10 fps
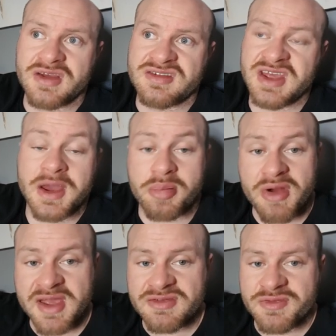seek
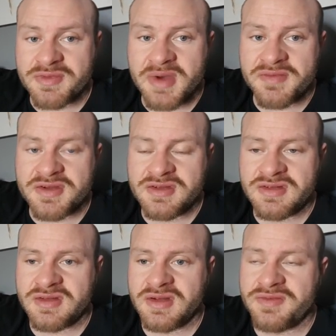appraisal from
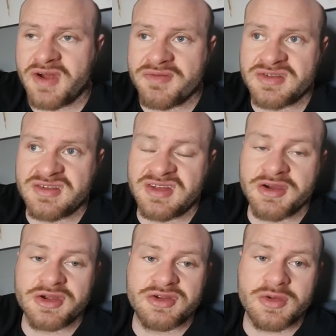others, and for others to
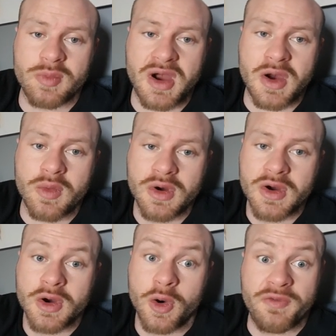tell you you're doing well,
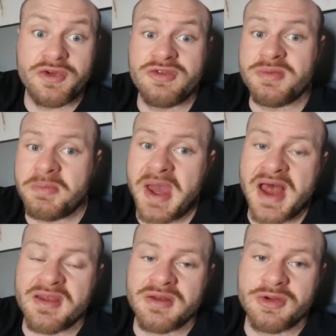or for you to be
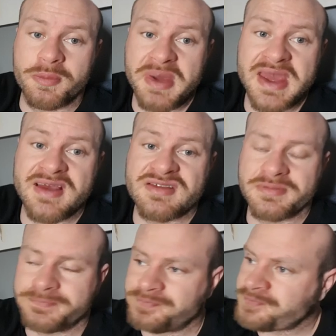better than your
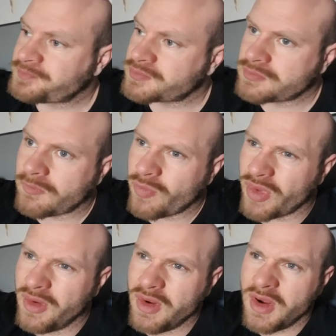peers.
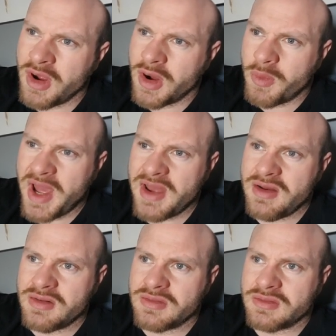
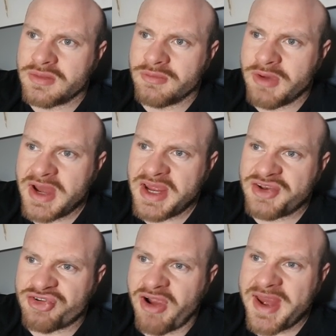When really
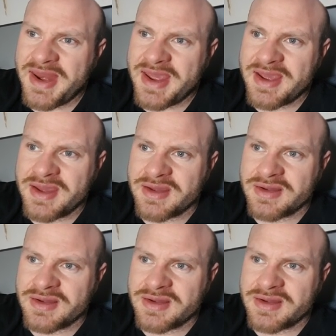training